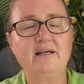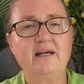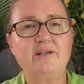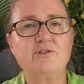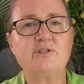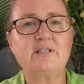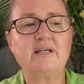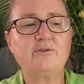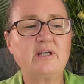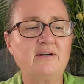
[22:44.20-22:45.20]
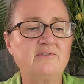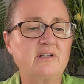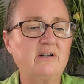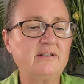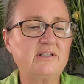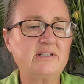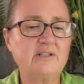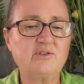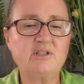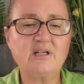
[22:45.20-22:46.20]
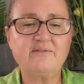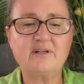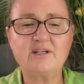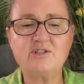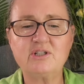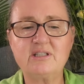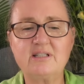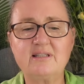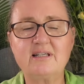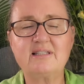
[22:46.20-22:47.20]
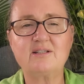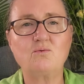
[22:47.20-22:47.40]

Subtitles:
And you're saying, okay, I've done all this other stuff and I just did this,